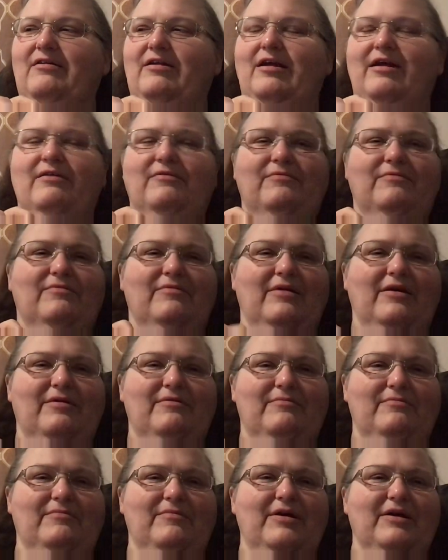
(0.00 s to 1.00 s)
I
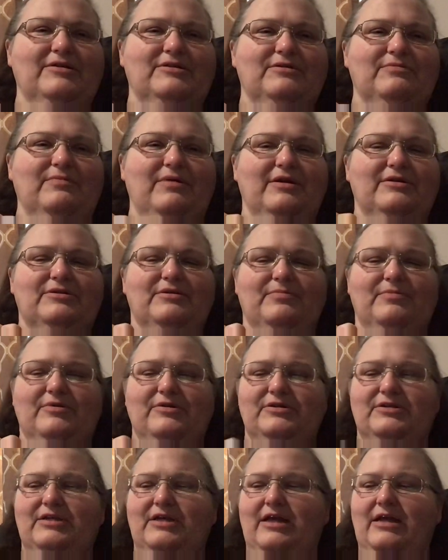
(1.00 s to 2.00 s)
much, much
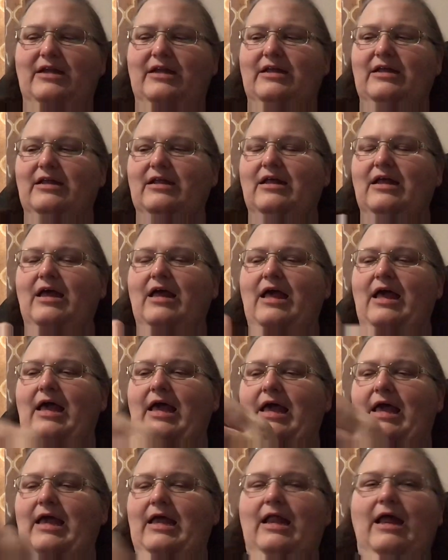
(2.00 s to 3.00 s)
appreciate it.
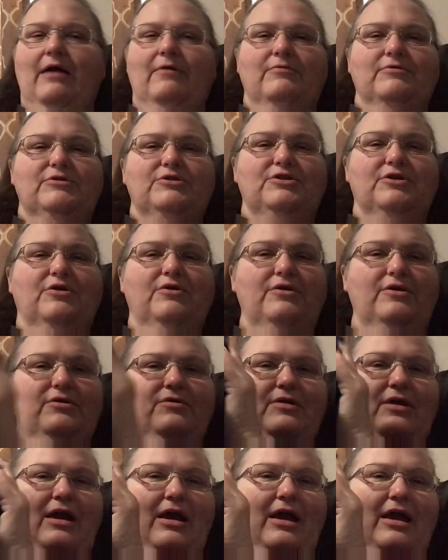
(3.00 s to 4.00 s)
And I will show you
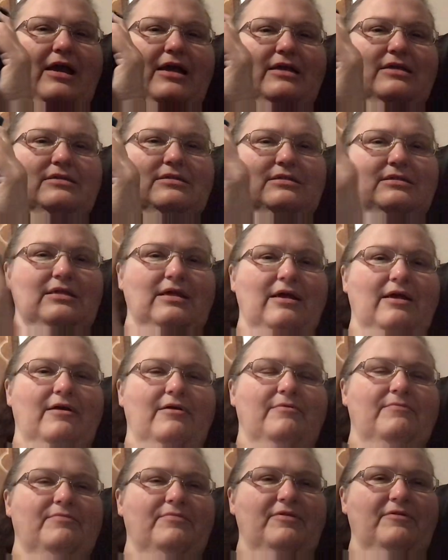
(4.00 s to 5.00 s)
guys
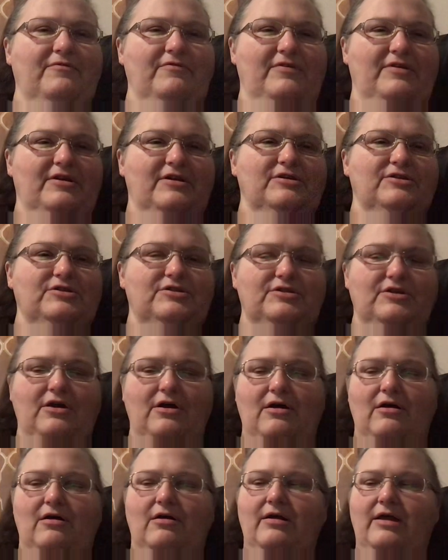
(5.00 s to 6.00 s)
the finished
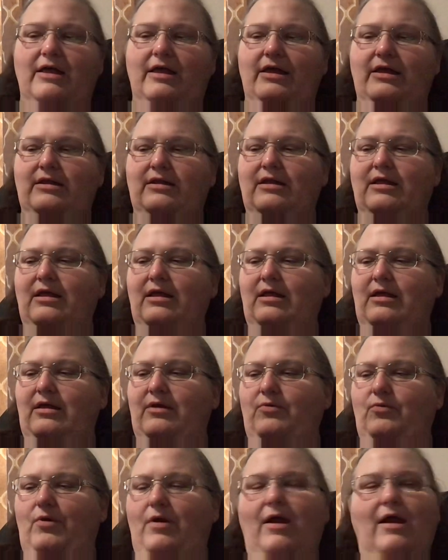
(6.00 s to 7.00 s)
shawl and
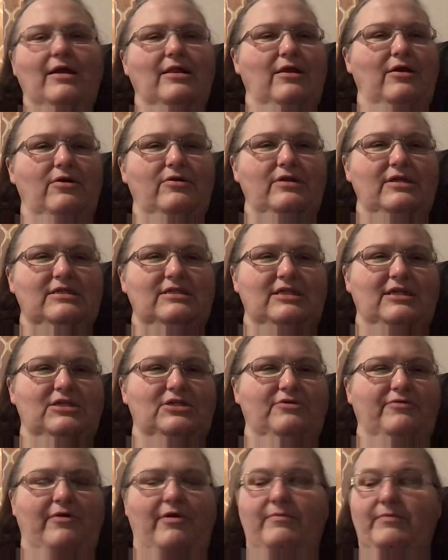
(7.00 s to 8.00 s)
where I learned the stitch
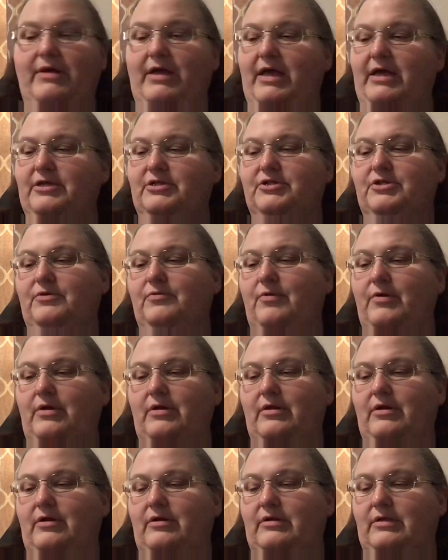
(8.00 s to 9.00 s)
from in case you want to
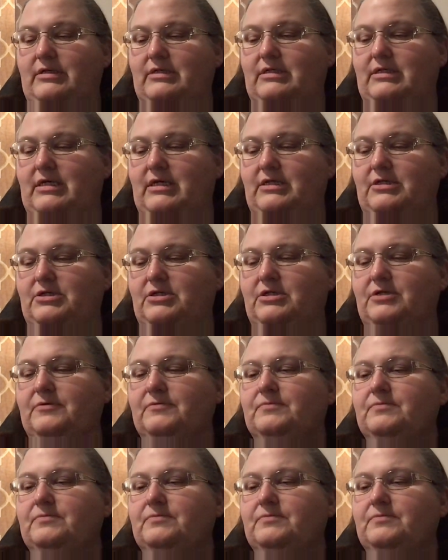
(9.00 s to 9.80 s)
learn the stitch.